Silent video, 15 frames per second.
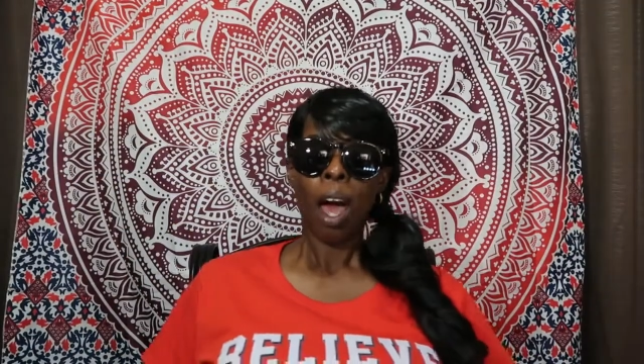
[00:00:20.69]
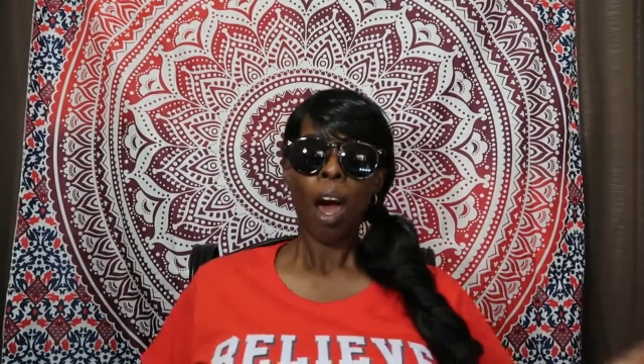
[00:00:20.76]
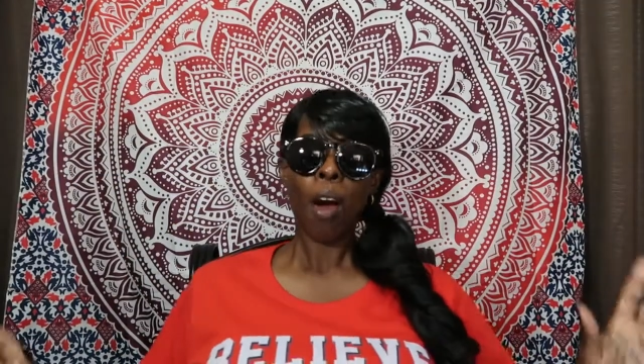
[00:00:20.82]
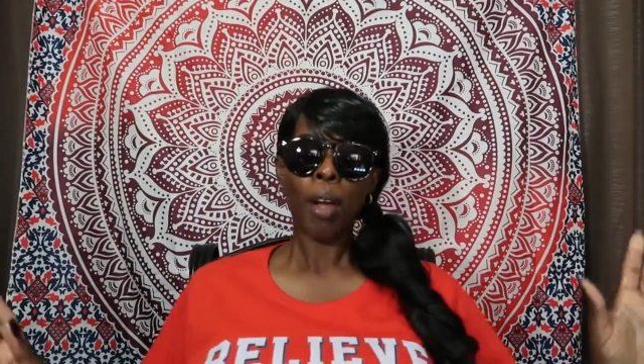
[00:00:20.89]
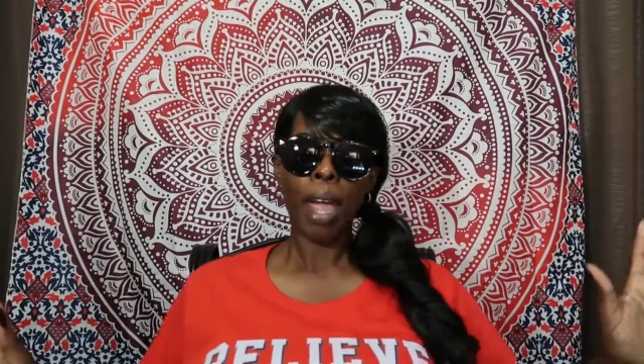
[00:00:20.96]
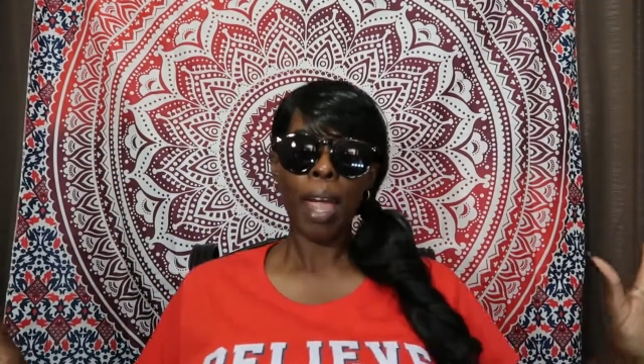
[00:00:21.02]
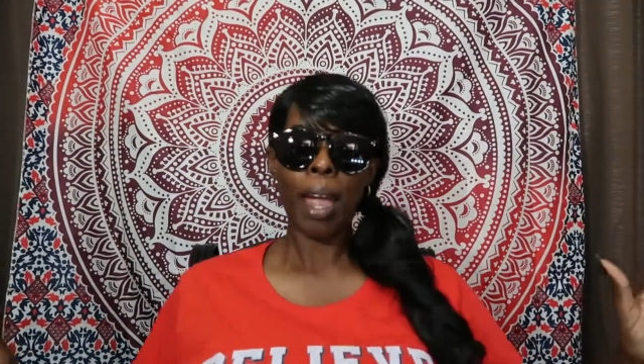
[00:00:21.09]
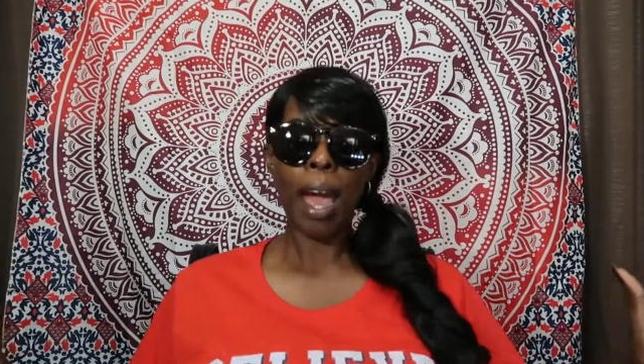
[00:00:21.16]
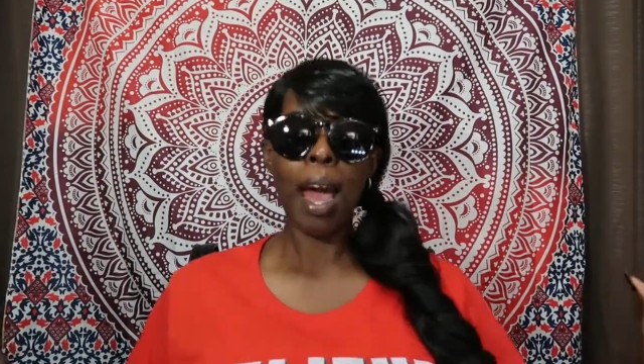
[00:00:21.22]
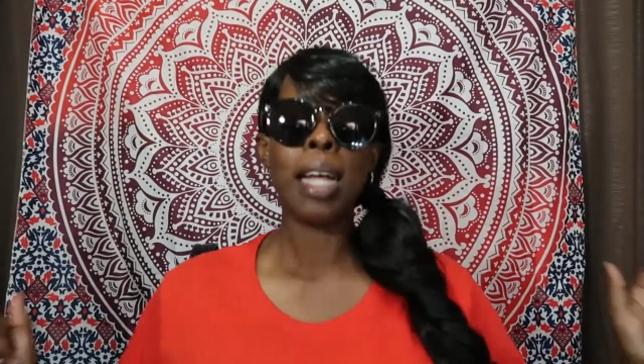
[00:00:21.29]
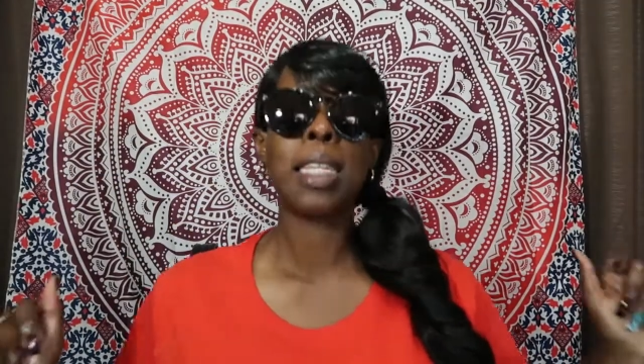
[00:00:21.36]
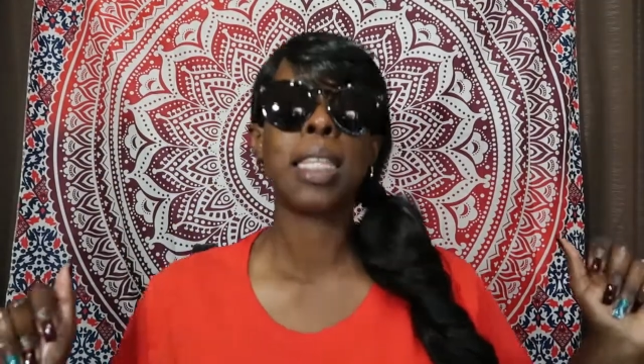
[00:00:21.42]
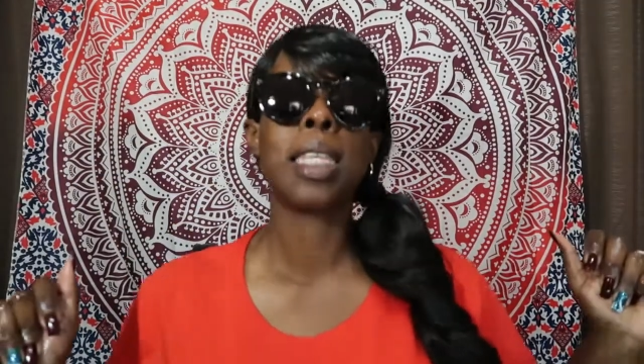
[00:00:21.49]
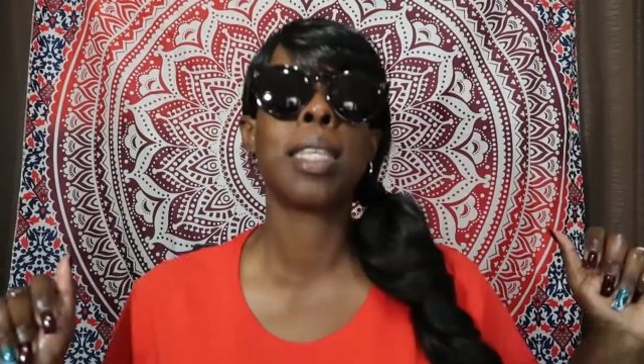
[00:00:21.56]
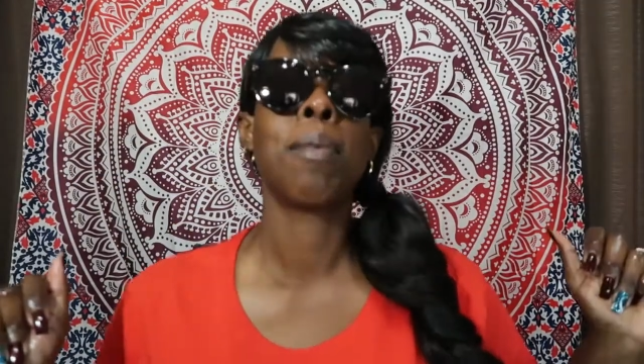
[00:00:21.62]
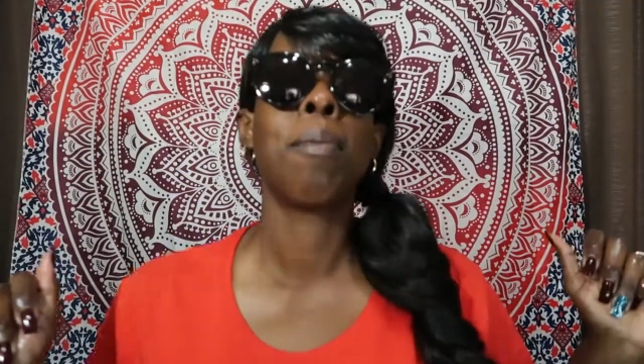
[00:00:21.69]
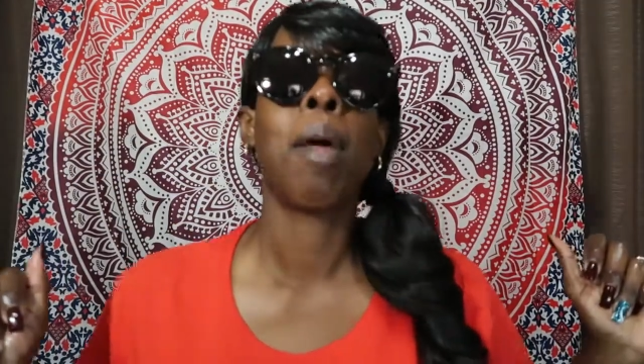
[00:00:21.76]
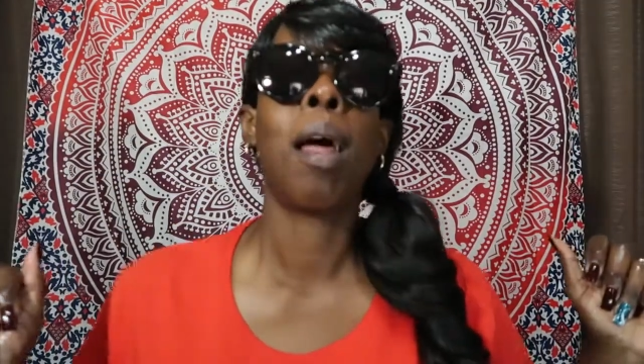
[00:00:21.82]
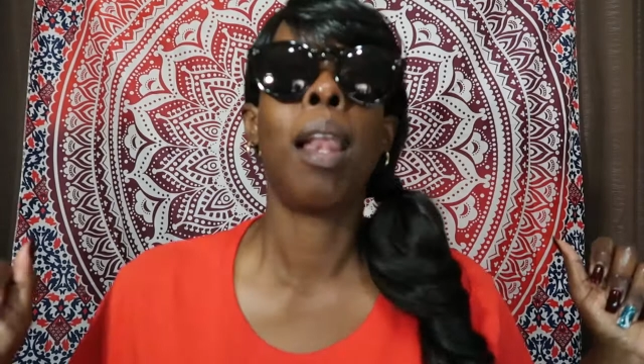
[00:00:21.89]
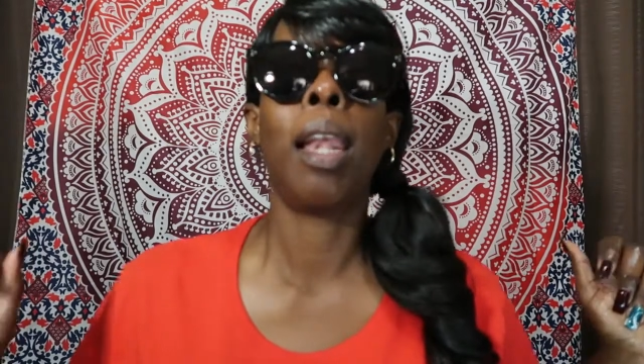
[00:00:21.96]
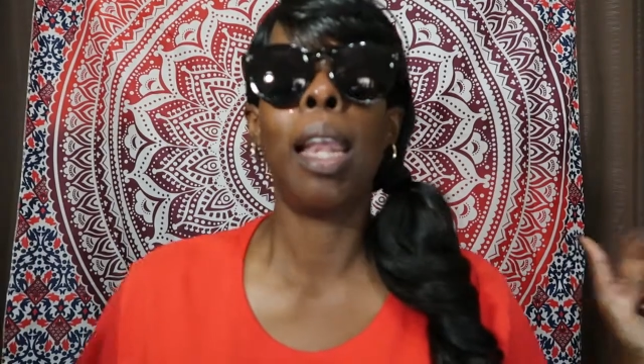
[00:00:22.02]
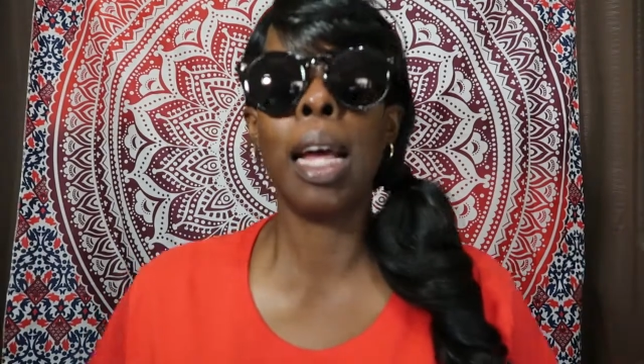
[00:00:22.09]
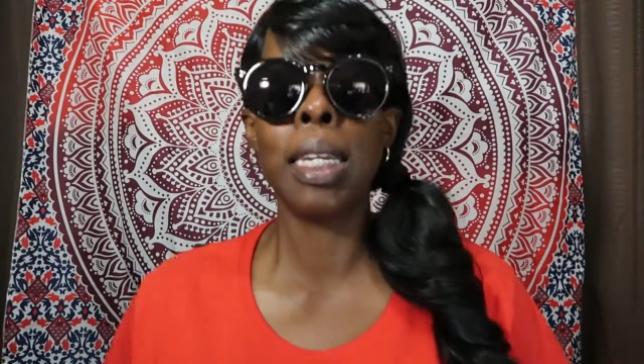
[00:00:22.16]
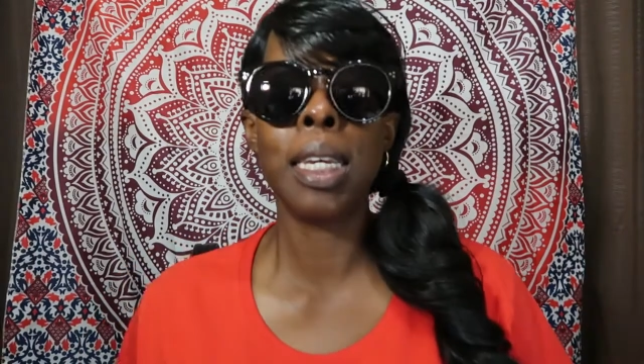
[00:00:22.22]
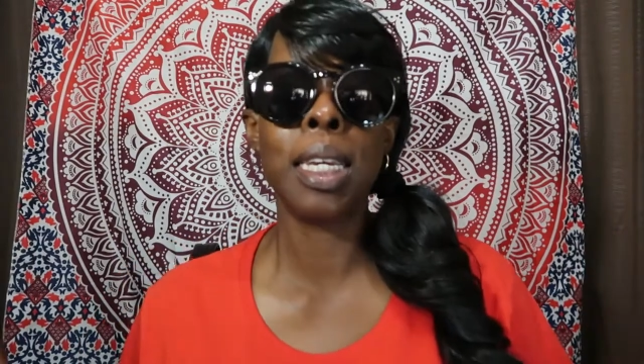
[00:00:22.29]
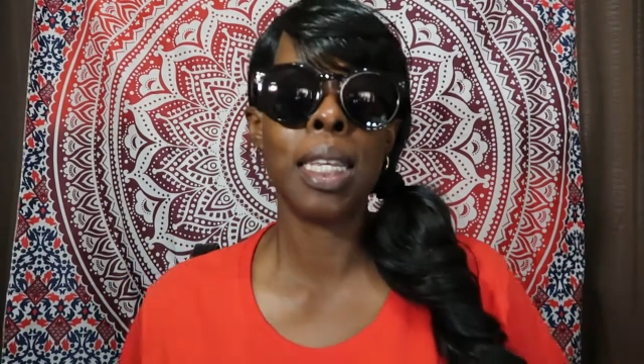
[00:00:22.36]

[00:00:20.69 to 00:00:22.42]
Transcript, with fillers: okay guys let's